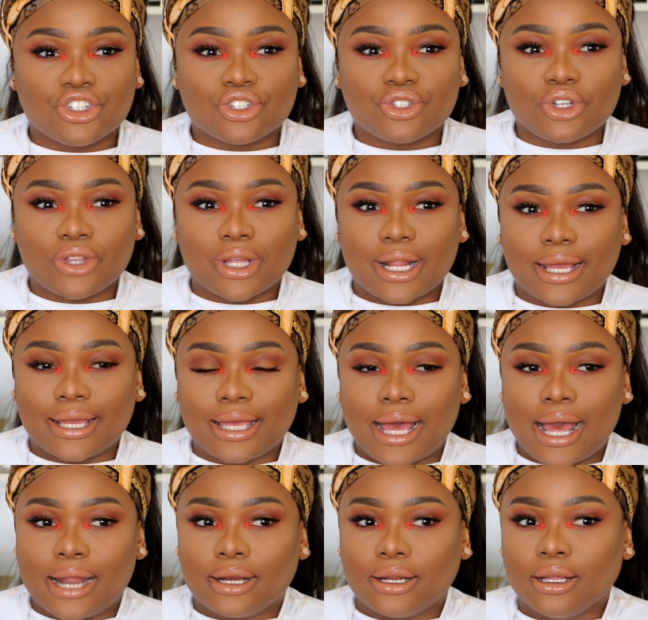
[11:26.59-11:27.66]
just so that I
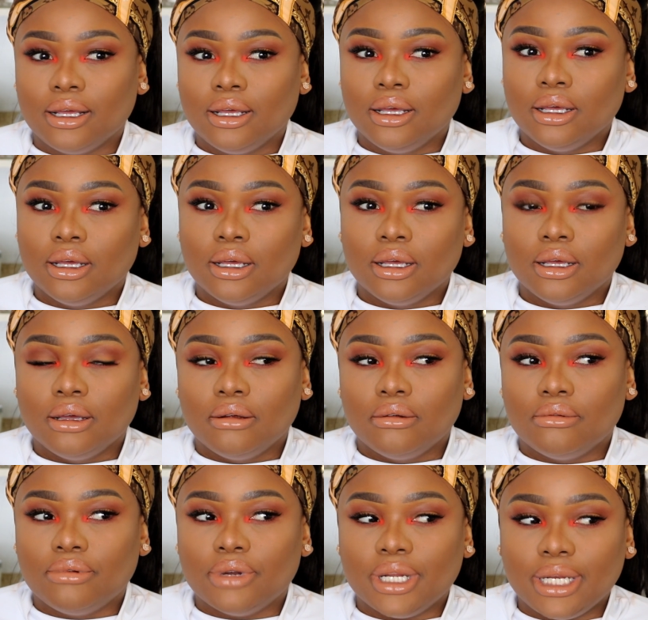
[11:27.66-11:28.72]
can
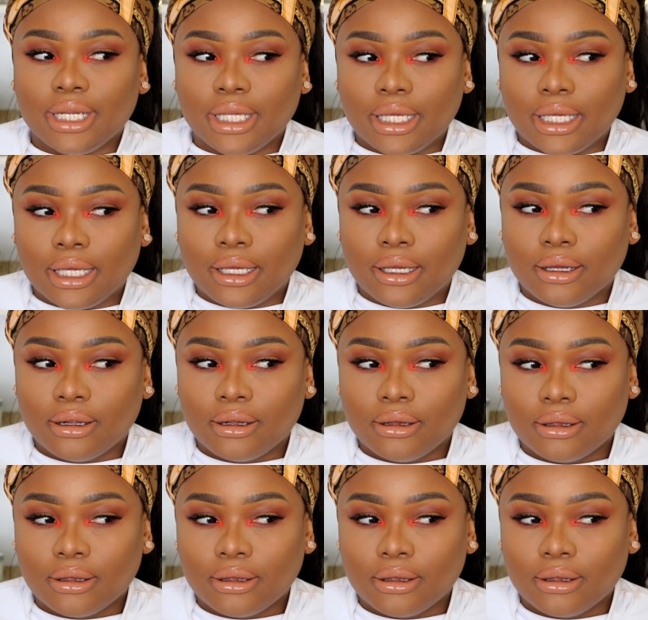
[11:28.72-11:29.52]
really